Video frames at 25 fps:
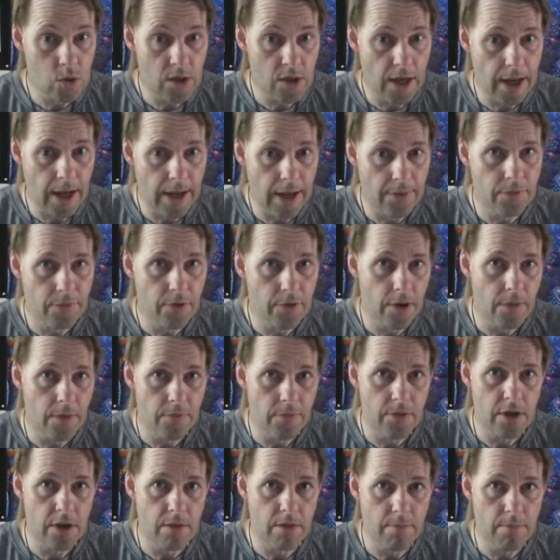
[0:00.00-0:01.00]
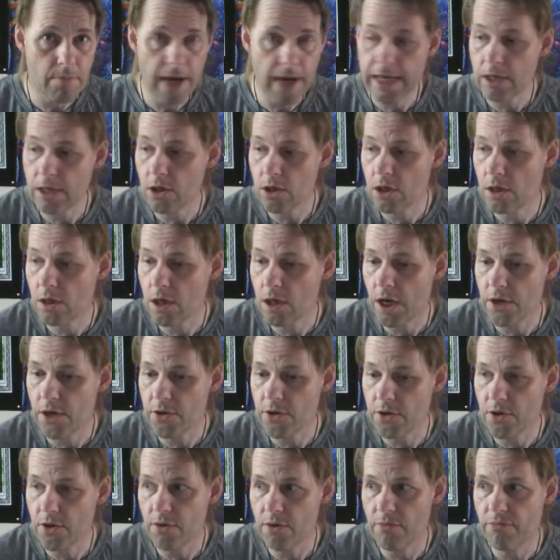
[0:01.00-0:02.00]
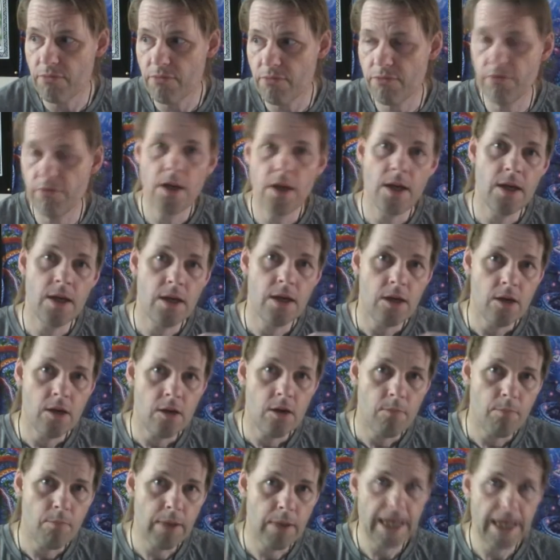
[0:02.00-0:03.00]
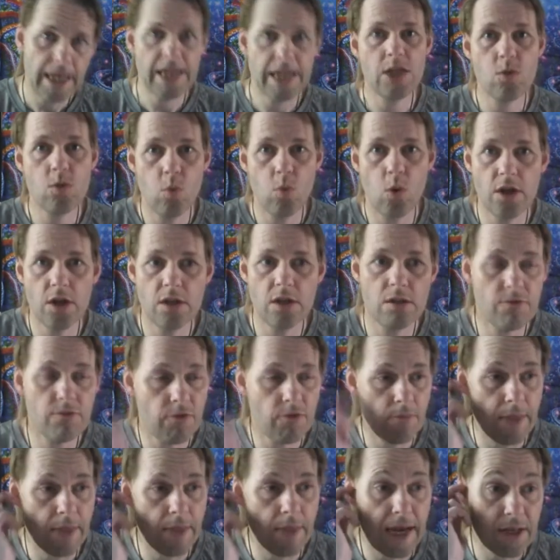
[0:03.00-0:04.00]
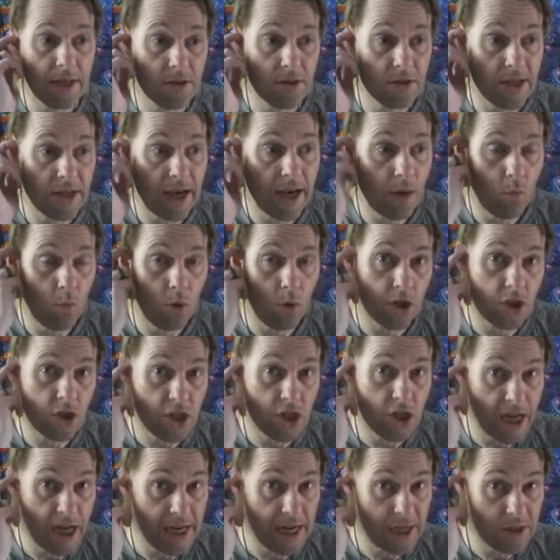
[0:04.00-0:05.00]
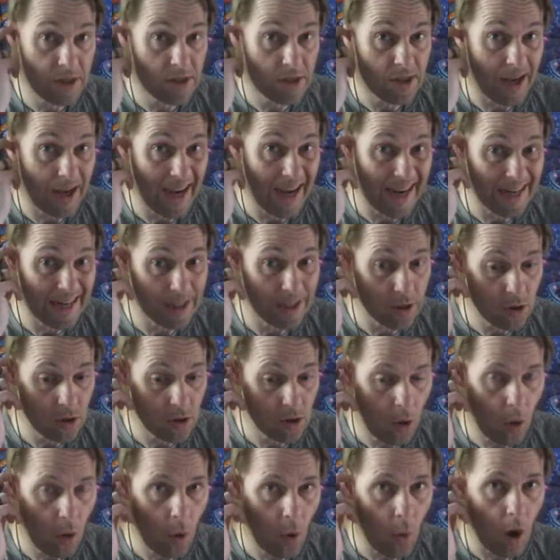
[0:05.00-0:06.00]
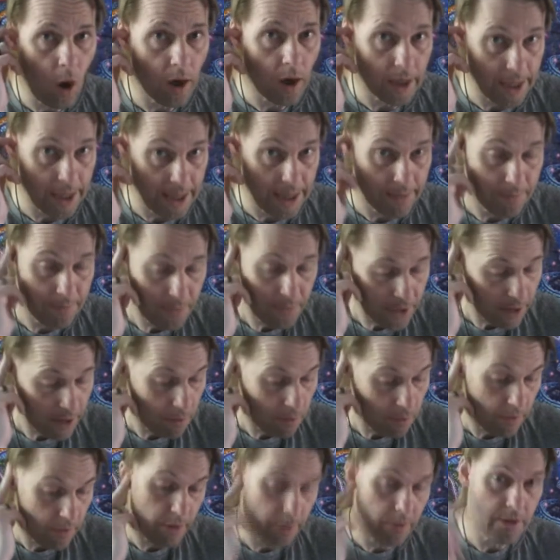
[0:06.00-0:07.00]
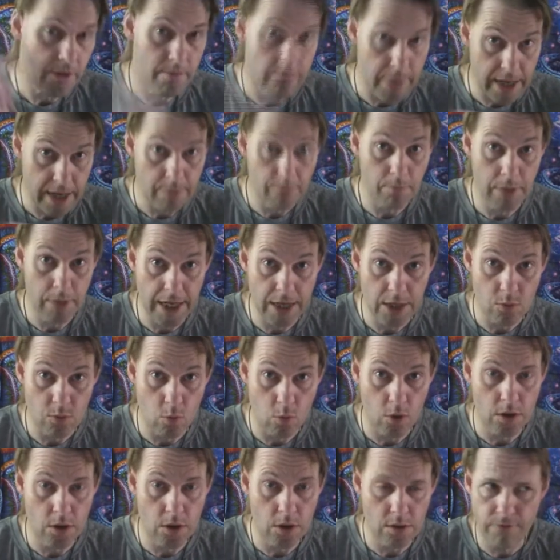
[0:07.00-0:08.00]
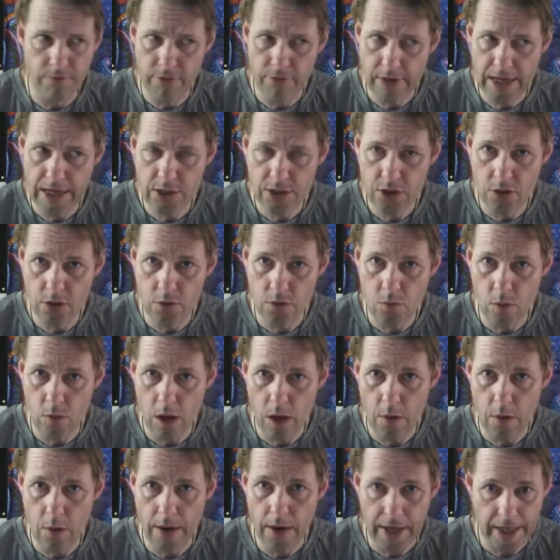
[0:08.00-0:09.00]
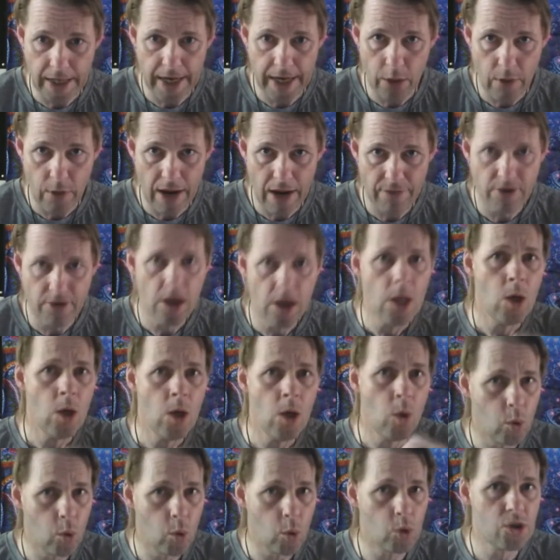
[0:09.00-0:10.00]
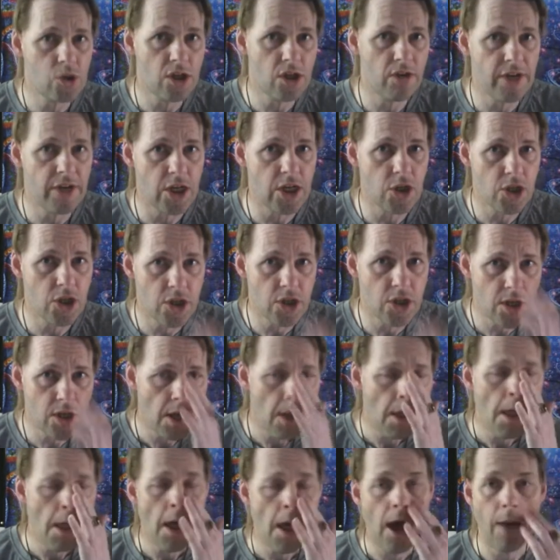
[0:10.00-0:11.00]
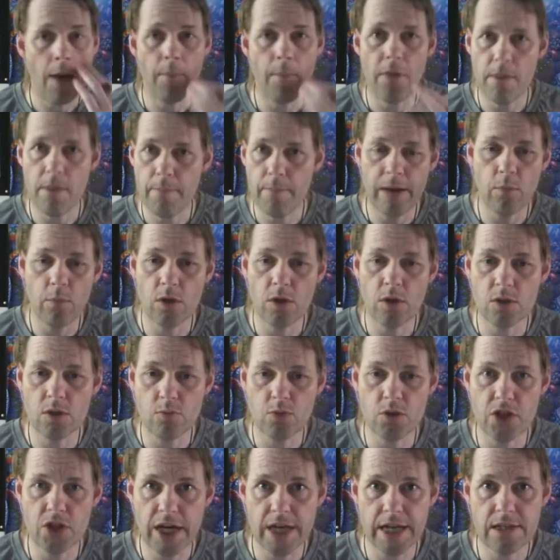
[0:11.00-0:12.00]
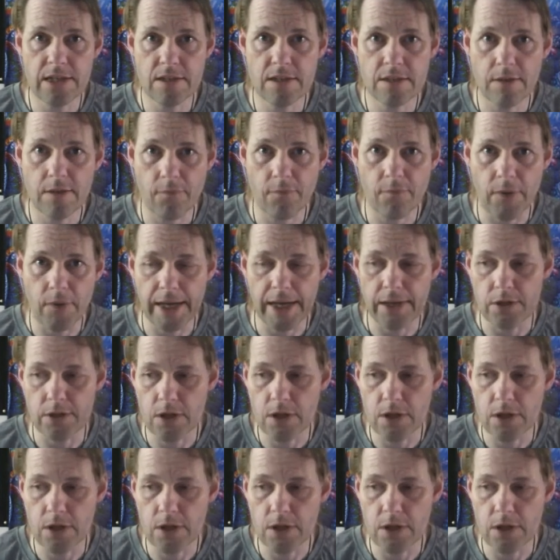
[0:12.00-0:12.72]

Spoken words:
and the main kind of planeswalkers from that set were Jace and Huatli. They were the main planeswalkers. Vraska as well and Angrath also featured, but the main ones were Jace and